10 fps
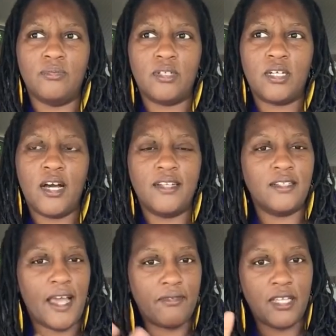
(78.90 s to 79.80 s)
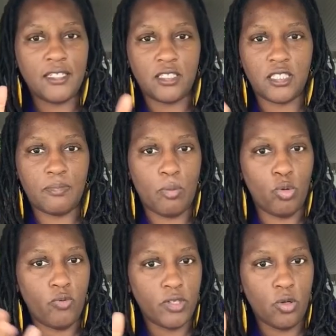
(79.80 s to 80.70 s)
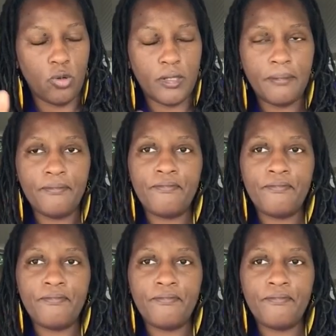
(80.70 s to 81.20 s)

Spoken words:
cutting that relationship or moving on.